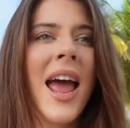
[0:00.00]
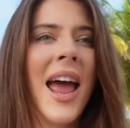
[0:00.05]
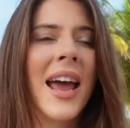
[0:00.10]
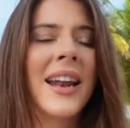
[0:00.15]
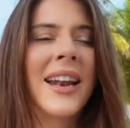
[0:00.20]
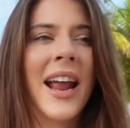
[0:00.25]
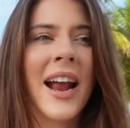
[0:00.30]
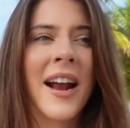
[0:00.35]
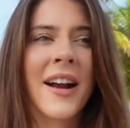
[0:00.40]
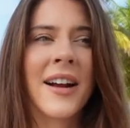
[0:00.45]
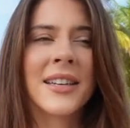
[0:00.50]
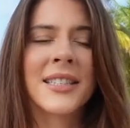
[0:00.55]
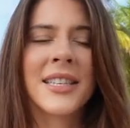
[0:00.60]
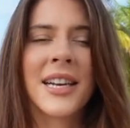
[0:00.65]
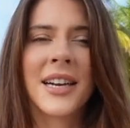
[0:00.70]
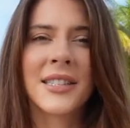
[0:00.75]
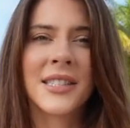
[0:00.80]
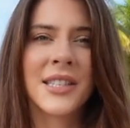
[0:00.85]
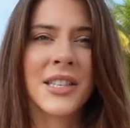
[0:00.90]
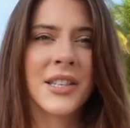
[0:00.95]
and Aaron
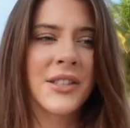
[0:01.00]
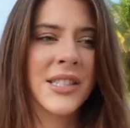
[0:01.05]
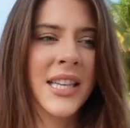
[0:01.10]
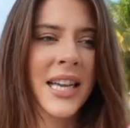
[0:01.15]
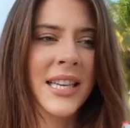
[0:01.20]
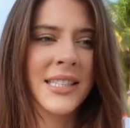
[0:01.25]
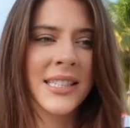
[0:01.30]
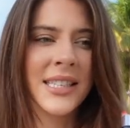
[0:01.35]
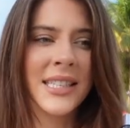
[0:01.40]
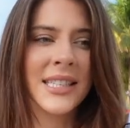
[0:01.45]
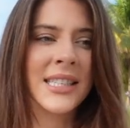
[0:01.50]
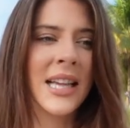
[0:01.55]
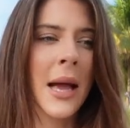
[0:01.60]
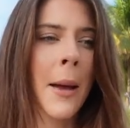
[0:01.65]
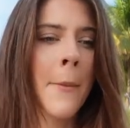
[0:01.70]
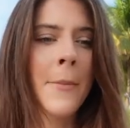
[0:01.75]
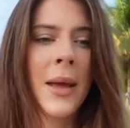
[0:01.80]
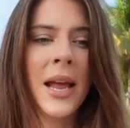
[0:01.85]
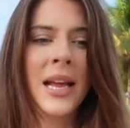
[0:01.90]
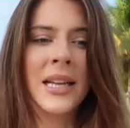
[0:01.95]
Terence Hughes has this
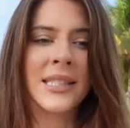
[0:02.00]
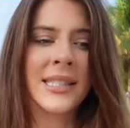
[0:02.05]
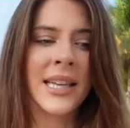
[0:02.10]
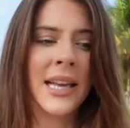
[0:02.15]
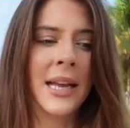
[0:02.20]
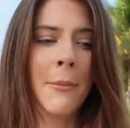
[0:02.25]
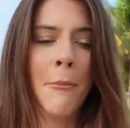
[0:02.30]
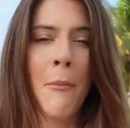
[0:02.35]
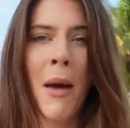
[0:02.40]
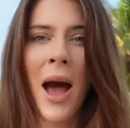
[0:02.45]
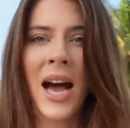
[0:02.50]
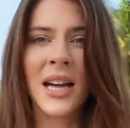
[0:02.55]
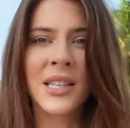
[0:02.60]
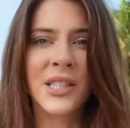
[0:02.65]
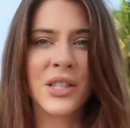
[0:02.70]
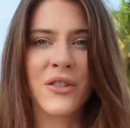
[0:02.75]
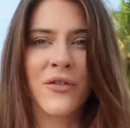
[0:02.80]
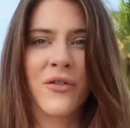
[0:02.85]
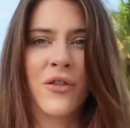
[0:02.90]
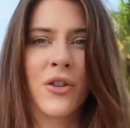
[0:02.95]
amazing,
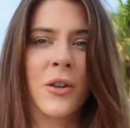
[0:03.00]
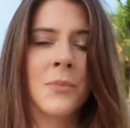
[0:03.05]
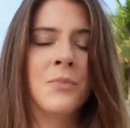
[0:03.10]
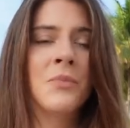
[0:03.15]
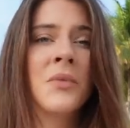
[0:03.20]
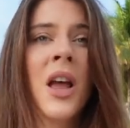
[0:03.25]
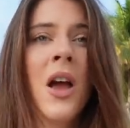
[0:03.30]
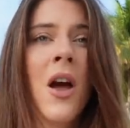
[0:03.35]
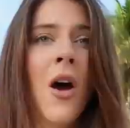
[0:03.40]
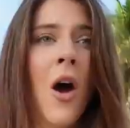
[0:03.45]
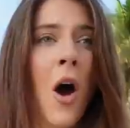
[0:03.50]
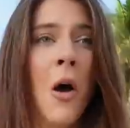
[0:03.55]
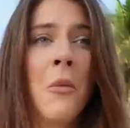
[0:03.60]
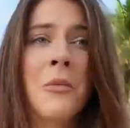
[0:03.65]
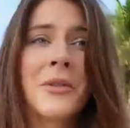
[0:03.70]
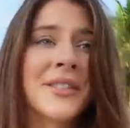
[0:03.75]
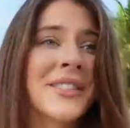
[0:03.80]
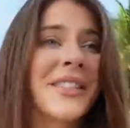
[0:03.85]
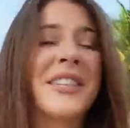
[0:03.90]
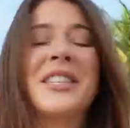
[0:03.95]
masterful,
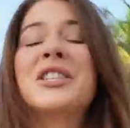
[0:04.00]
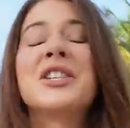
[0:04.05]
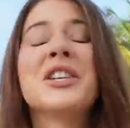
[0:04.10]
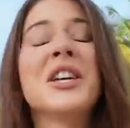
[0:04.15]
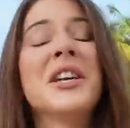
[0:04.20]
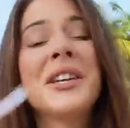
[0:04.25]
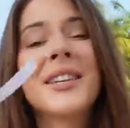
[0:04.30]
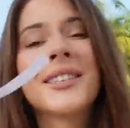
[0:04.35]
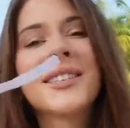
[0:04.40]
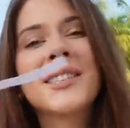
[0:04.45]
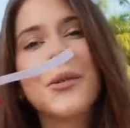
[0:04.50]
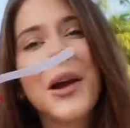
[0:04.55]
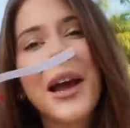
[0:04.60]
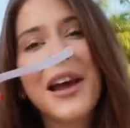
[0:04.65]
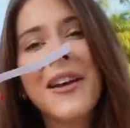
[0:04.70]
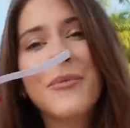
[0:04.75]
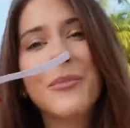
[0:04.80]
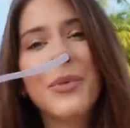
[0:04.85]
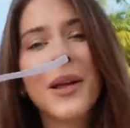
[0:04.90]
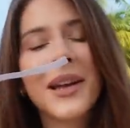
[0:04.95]
almost like genius
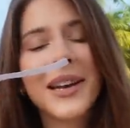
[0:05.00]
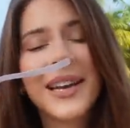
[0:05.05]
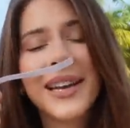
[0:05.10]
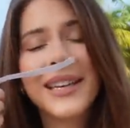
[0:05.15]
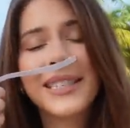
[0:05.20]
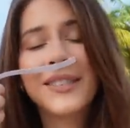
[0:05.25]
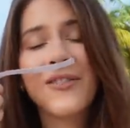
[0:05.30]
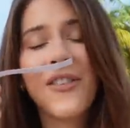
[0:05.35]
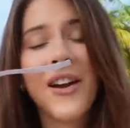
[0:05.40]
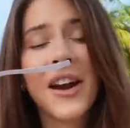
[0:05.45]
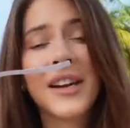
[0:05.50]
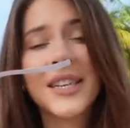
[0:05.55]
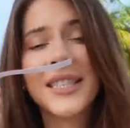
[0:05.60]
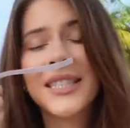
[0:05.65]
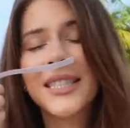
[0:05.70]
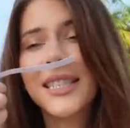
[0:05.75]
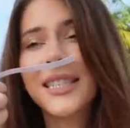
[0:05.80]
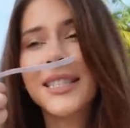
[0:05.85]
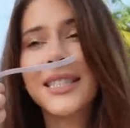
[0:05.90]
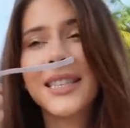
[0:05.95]
way of blending his
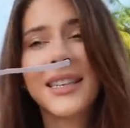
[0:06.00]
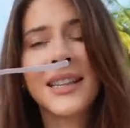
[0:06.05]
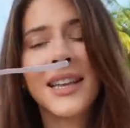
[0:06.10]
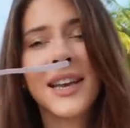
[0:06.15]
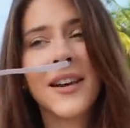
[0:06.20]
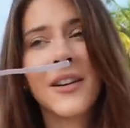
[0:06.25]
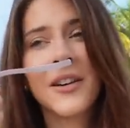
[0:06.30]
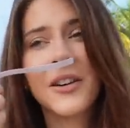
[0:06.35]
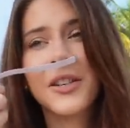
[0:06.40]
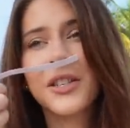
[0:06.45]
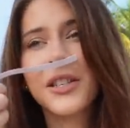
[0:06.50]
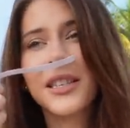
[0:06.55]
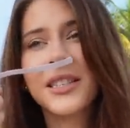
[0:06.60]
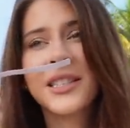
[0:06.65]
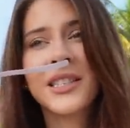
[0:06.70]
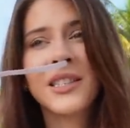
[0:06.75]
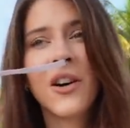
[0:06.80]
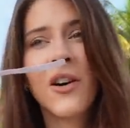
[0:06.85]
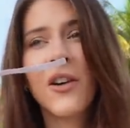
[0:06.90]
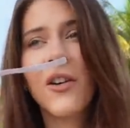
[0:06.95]
fragrances that are
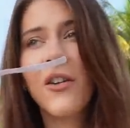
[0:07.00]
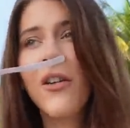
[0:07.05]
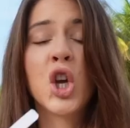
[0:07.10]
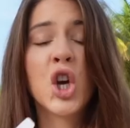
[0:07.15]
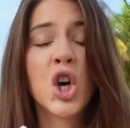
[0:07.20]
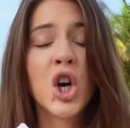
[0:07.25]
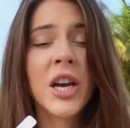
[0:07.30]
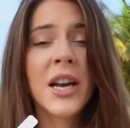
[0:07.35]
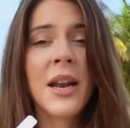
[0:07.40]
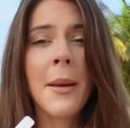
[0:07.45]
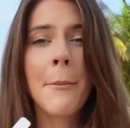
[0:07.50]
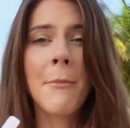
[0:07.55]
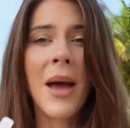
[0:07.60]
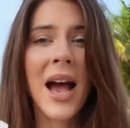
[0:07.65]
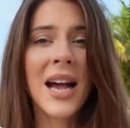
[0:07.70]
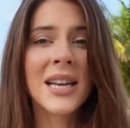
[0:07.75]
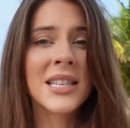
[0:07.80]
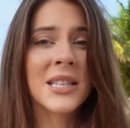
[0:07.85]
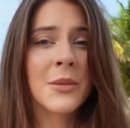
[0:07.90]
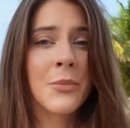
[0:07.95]
just so good,
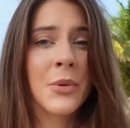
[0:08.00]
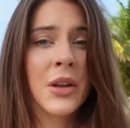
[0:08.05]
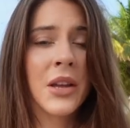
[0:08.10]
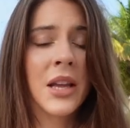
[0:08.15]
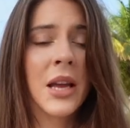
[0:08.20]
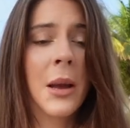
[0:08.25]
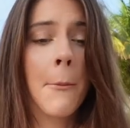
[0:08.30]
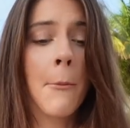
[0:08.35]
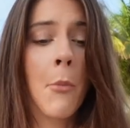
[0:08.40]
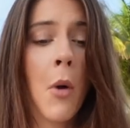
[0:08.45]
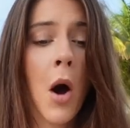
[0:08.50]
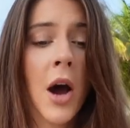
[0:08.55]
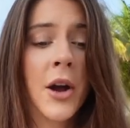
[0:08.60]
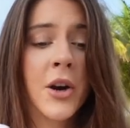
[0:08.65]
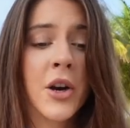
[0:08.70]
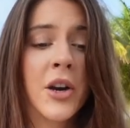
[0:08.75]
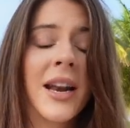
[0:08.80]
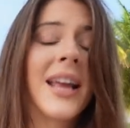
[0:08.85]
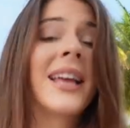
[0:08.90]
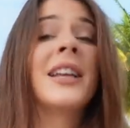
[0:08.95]
mass appealing,
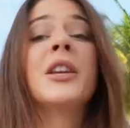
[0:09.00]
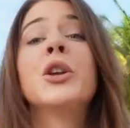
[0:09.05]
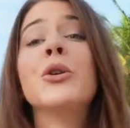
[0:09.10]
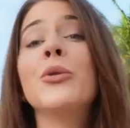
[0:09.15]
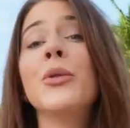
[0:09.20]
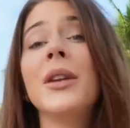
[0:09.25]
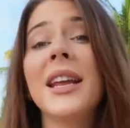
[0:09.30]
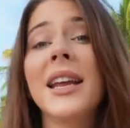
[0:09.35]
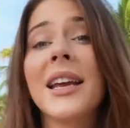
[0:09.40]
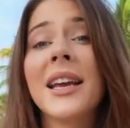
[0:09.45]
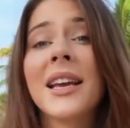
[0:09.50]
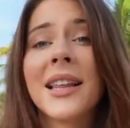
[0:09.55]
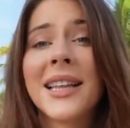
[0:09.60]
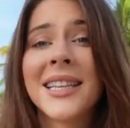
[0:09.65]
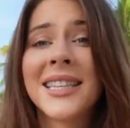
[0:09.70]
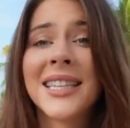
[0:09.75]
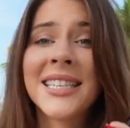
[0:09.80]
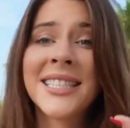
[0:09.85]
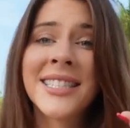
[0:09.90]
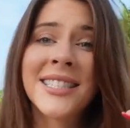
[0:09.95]
modern, and unique.
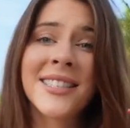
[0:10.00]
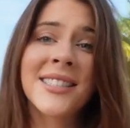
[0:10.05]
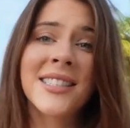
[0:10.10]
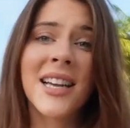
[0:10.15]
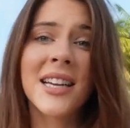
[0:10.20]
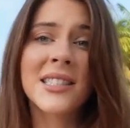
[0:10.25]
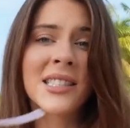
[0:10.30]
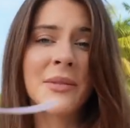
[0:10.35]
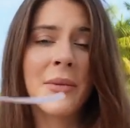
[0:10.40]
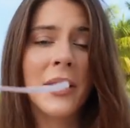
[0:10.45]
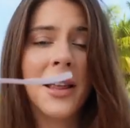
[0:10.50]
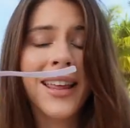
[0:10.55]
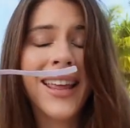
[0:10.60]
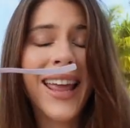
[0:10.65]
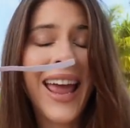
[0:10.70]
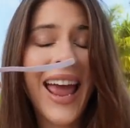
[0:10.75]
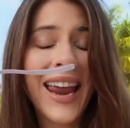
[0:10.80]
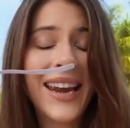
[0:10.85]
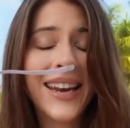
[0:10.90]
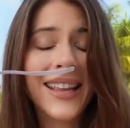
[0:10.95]
Like this does not smell
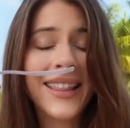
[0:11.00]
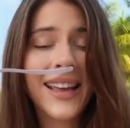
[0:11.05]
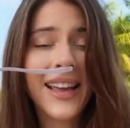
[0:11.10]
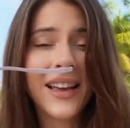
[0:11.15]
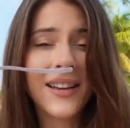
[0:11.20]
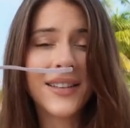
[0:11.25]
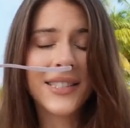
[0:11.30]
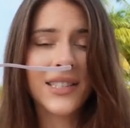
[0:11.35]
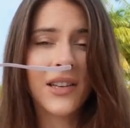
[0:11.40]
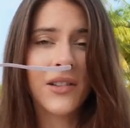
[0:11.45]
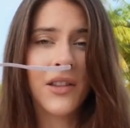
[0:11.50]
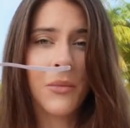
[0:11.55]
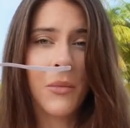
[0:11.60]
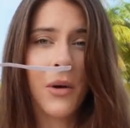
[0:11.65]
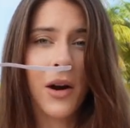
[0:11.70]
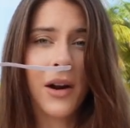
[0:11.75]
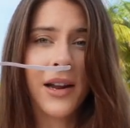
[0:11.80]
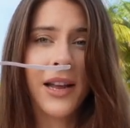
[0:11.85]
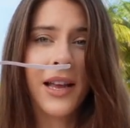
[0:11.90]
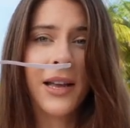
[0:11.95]
like anything else on the
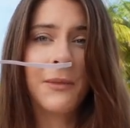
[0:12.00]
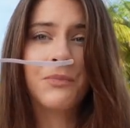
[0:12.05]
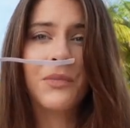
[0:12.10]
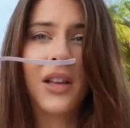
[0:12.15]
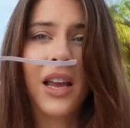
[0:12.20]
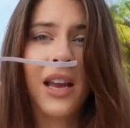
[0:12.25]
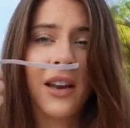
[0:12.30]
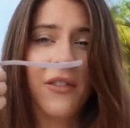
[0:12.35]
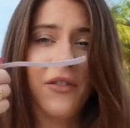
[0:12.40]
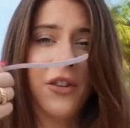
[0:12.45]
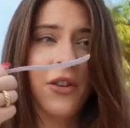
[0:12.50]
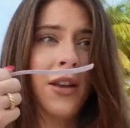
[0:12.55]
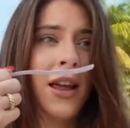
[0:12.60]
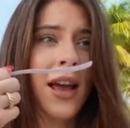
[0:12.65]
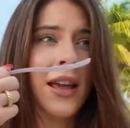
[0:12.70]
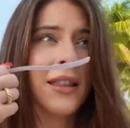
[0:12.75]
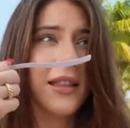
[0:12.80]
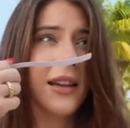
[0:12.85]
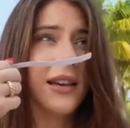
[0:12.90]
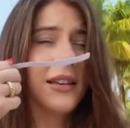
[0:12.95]
market. And if you
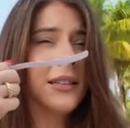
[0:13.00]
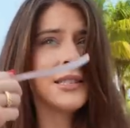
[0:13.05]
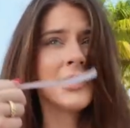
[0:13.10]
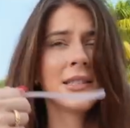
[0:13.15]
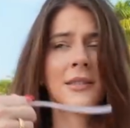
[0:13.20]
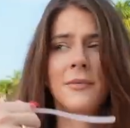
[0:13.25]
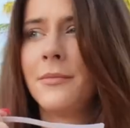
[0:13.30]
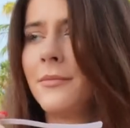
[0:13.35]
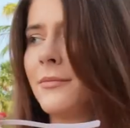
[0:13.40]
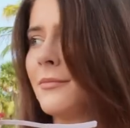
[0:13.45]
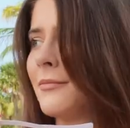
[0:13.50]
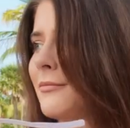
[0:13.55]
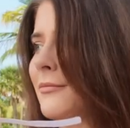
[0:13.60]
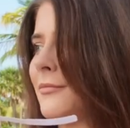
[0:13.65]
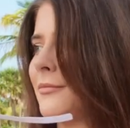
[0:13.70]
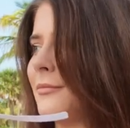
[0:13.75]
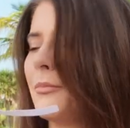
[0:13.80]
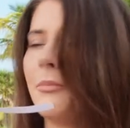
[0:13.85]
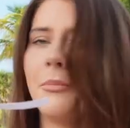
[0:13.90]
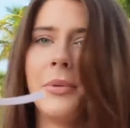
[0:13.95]
get
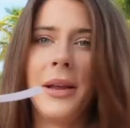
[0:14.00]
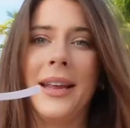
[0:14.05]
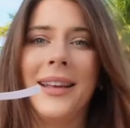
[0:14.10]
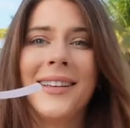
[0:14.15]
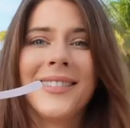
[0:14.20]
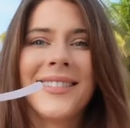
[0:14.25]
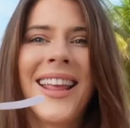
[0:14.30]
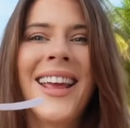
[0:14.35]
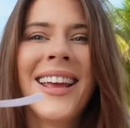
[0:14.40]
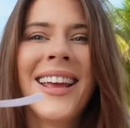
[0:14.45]
this, B,